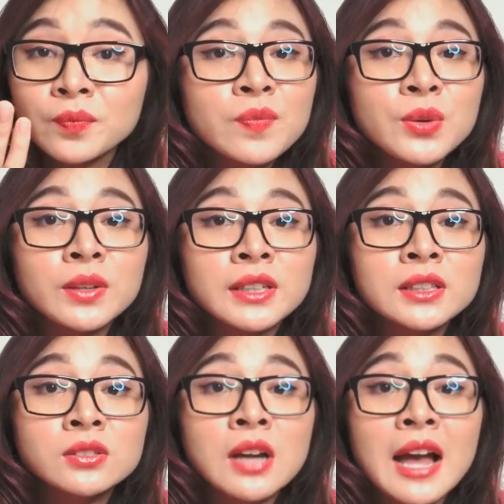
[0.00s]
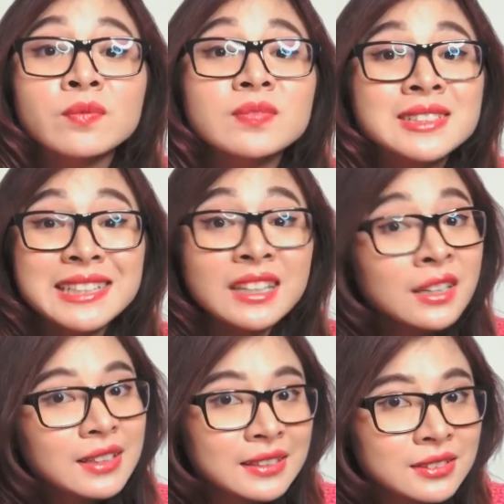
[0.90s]
you will need to have 6
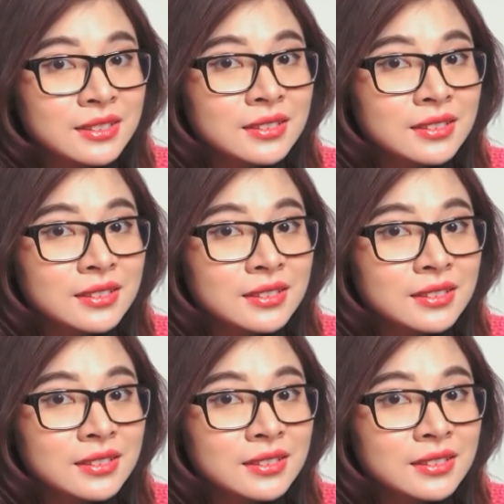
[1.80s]
clicks,